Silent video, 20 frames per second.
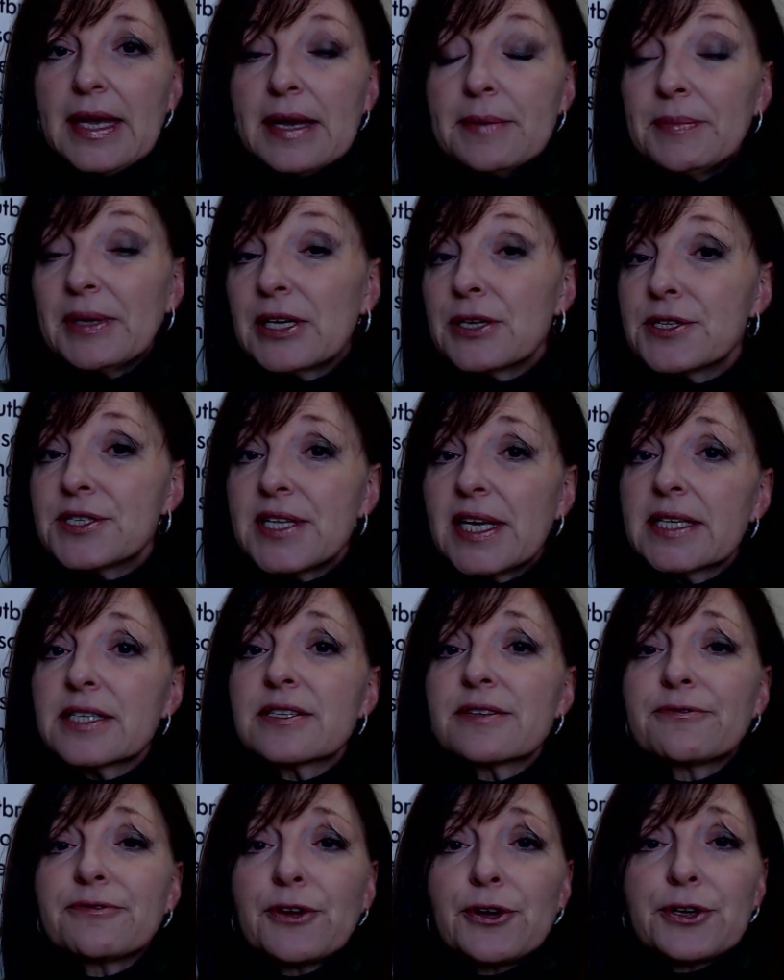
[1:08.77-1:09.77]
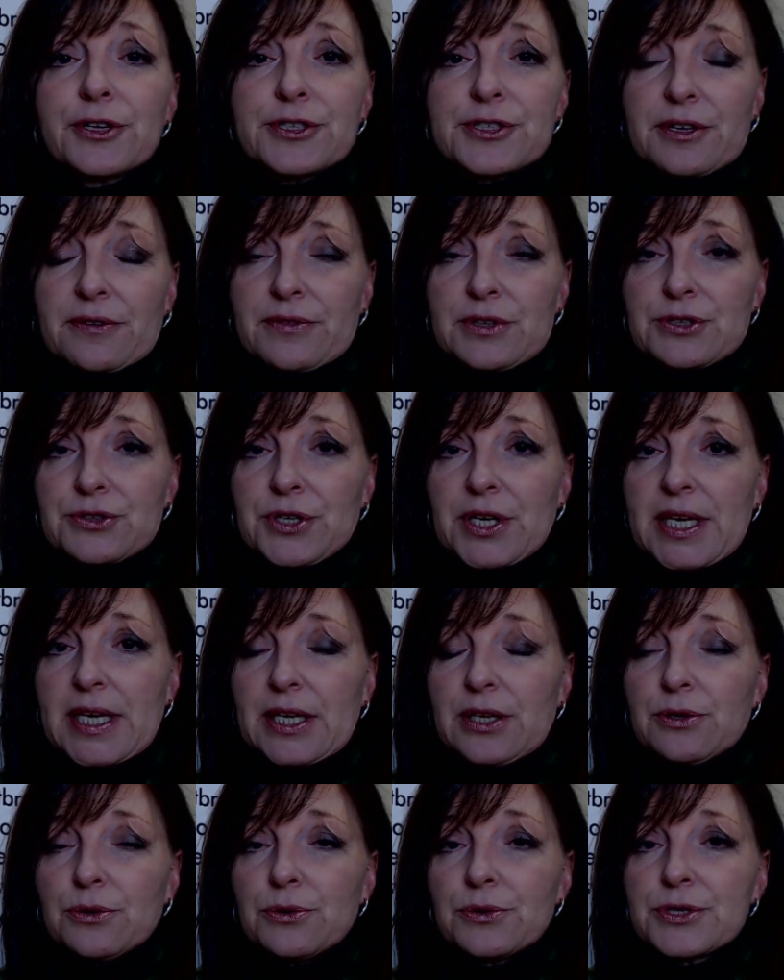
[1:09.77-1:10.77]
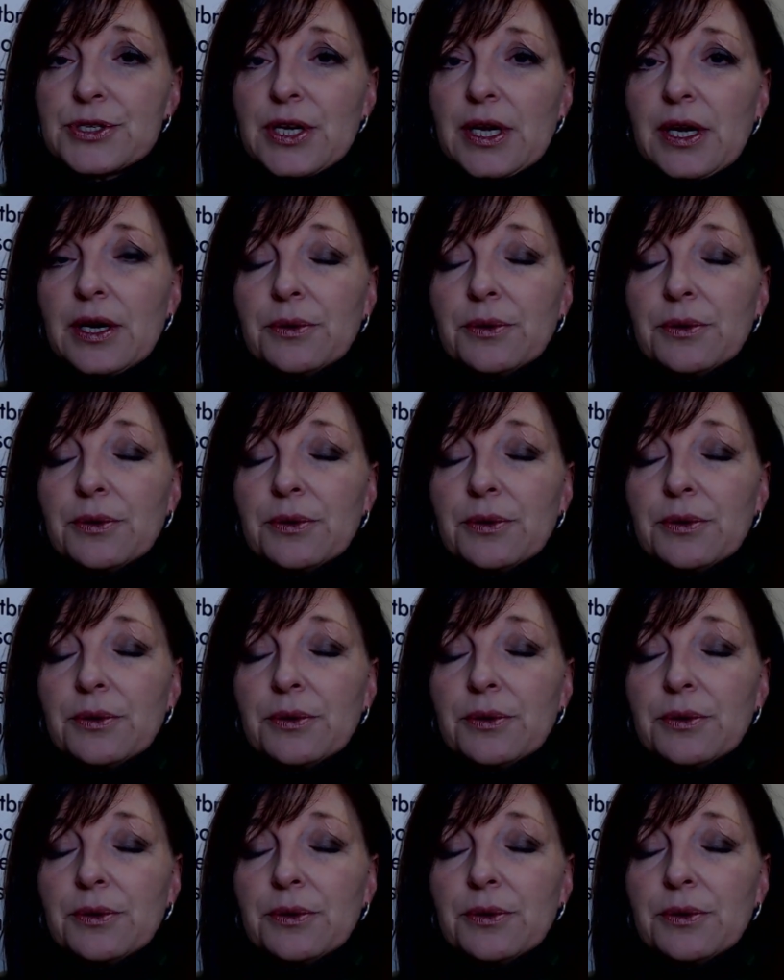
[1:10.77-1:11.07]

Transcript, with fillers: Because that's the focus of the training course,